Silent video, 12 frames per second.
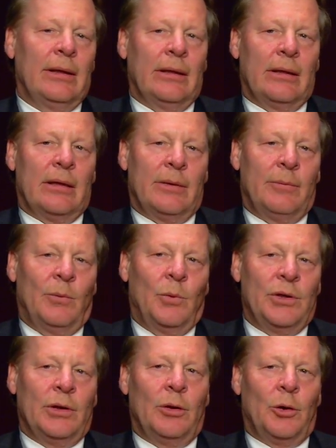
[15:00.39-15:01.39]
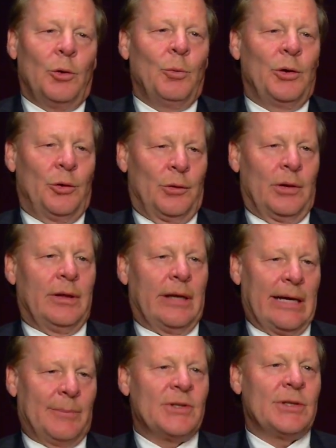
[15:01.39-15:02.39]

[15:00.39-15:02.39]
What you learn when you're in the top